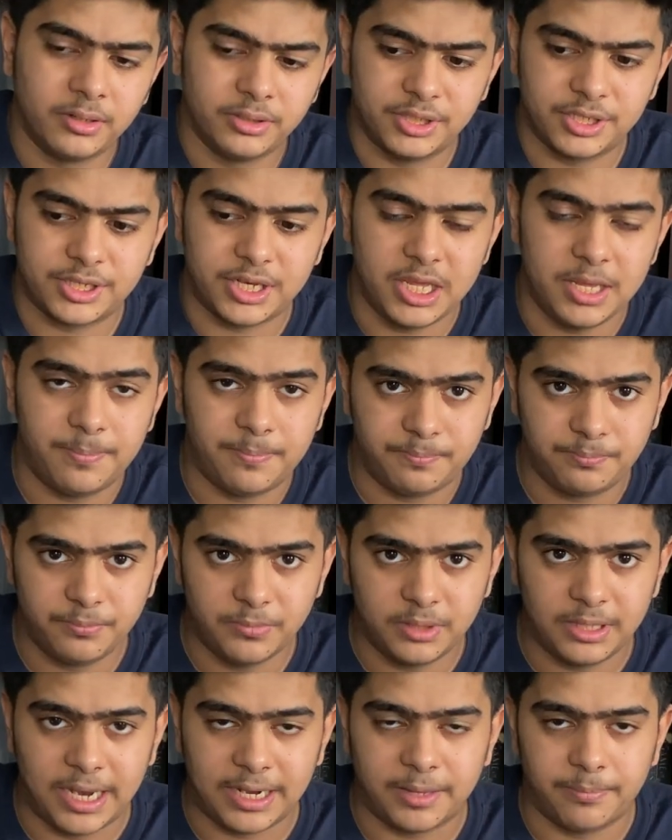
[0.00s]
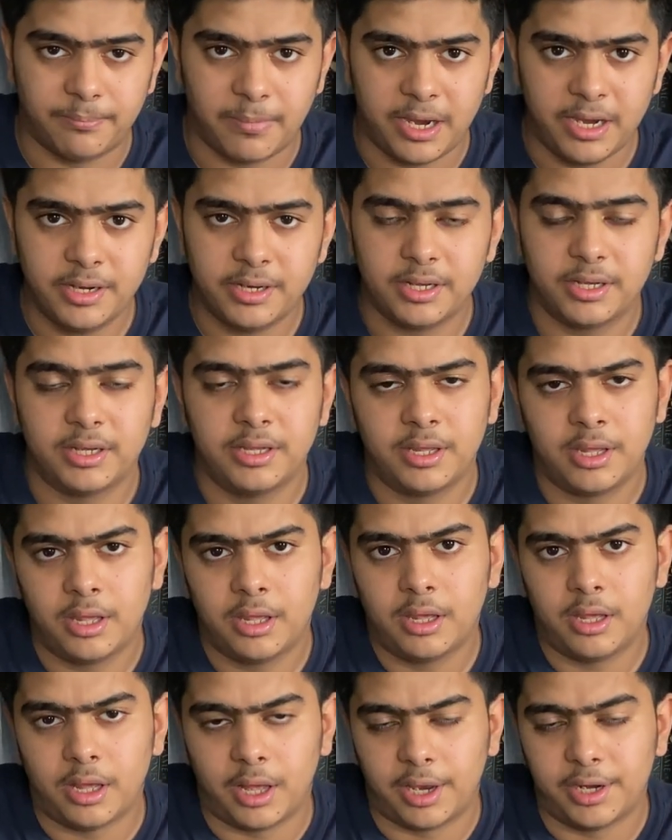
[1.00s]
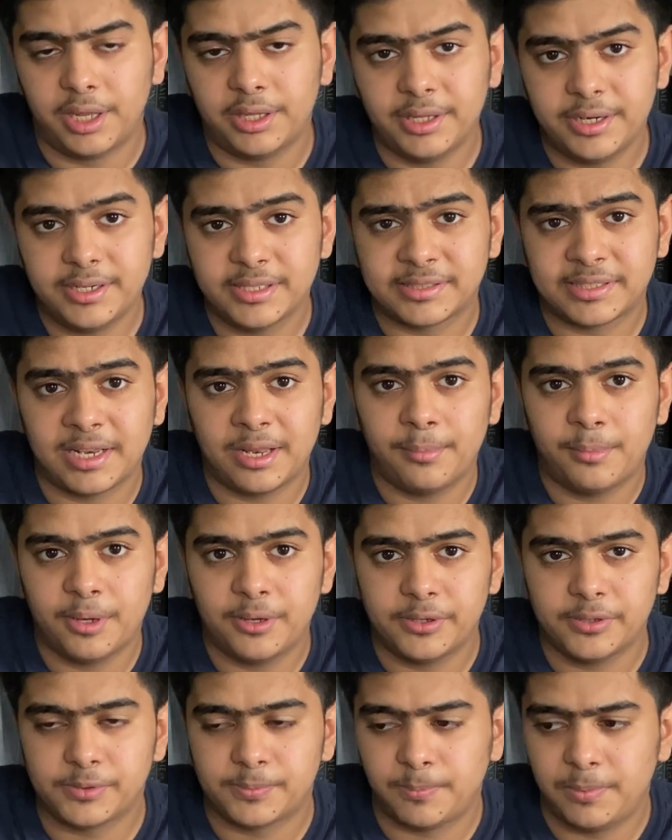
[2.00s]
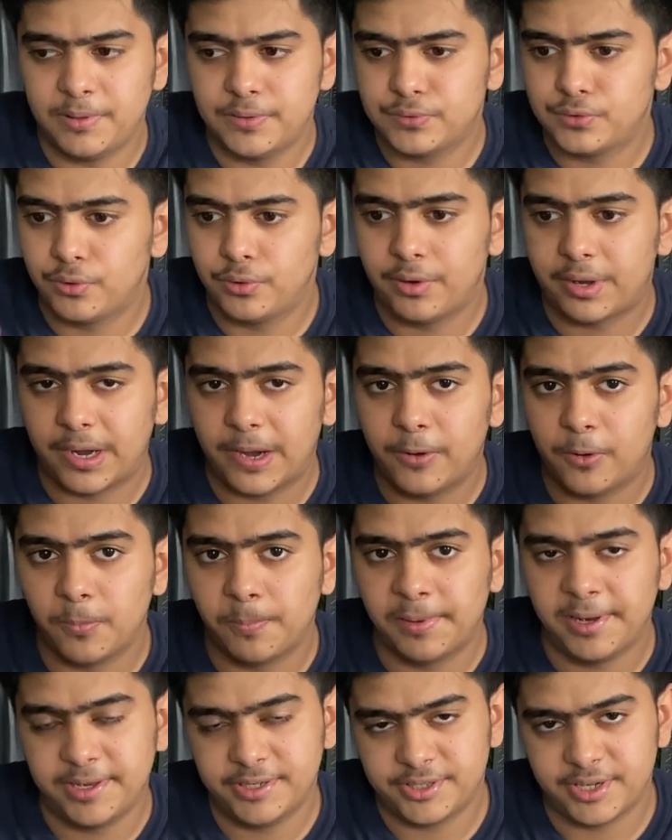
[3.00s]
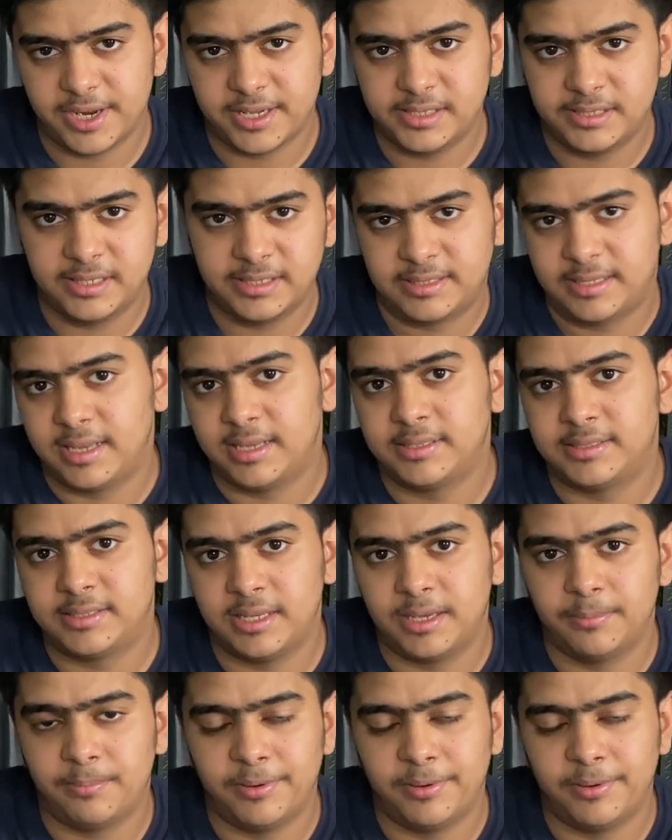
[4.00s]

Just keep that in mind. Another disclaimer is, please don't try to plagiarize this essay.